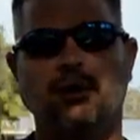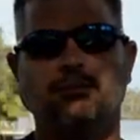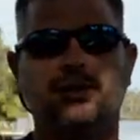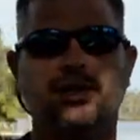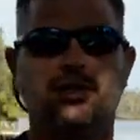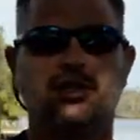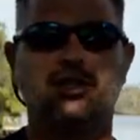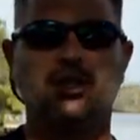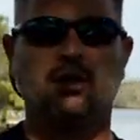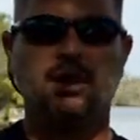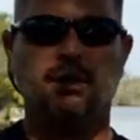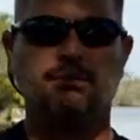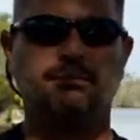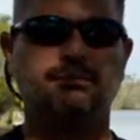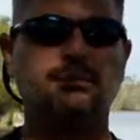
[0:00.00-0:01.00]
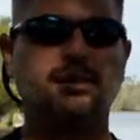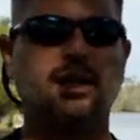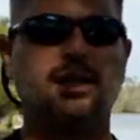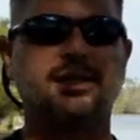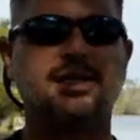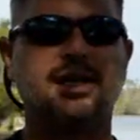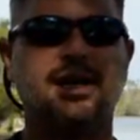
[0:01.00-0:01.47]
doesn't show up
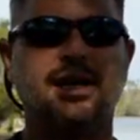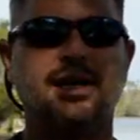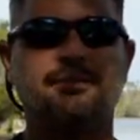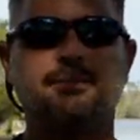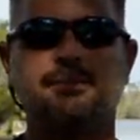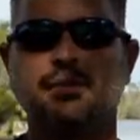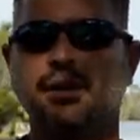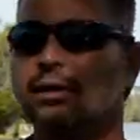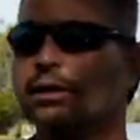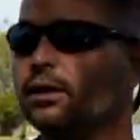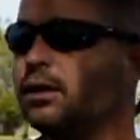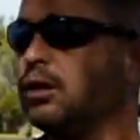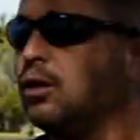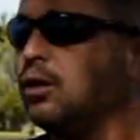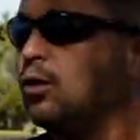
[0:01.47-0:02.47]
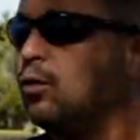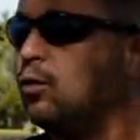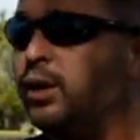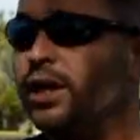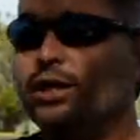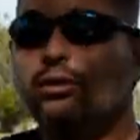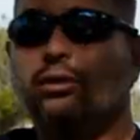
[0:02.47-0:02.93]
on time.
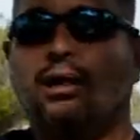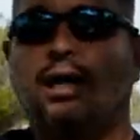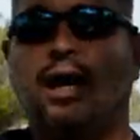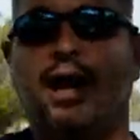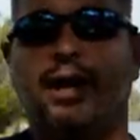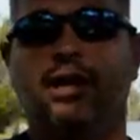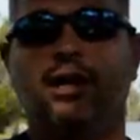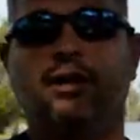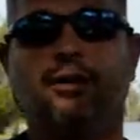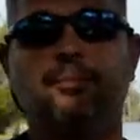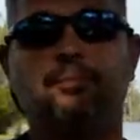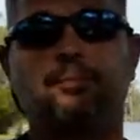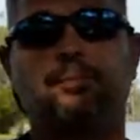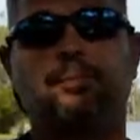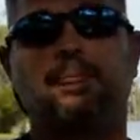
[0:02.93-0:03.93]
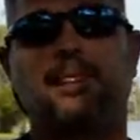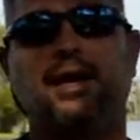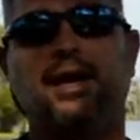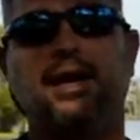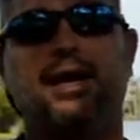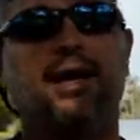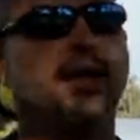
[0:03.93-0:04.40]
We do a lot here,
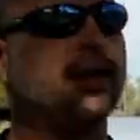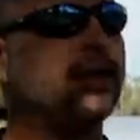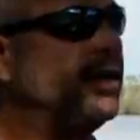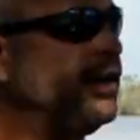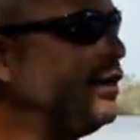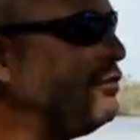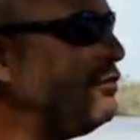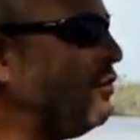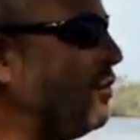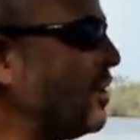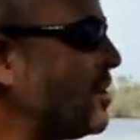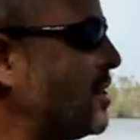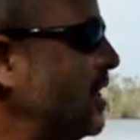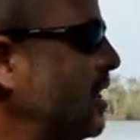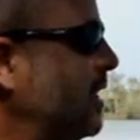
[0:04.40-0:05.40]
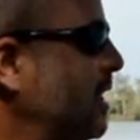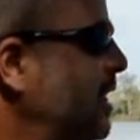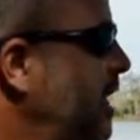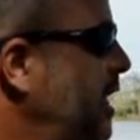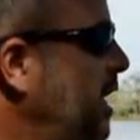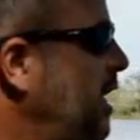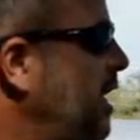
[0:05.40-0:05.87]
and
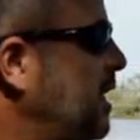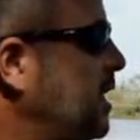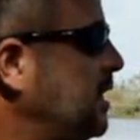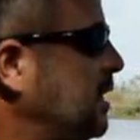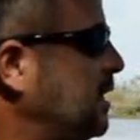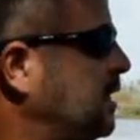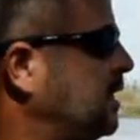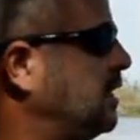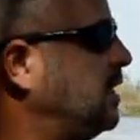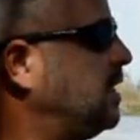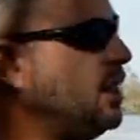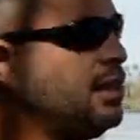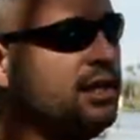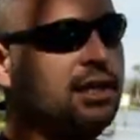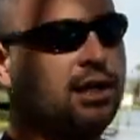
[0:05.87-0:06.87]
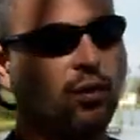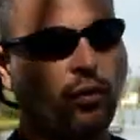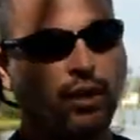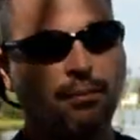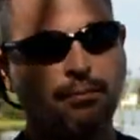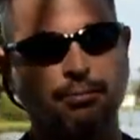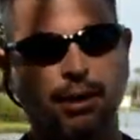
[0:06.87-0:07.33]
unfortunately the
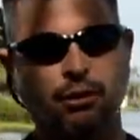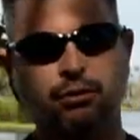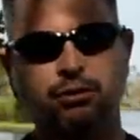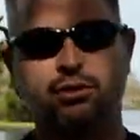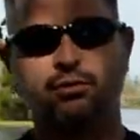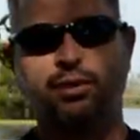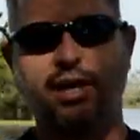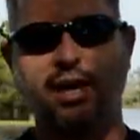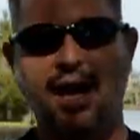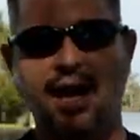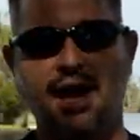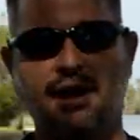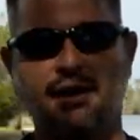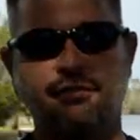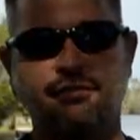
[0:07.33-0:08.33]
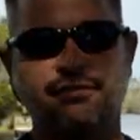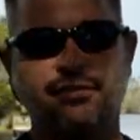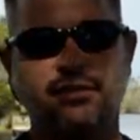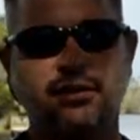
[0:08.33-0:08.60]
only boats we have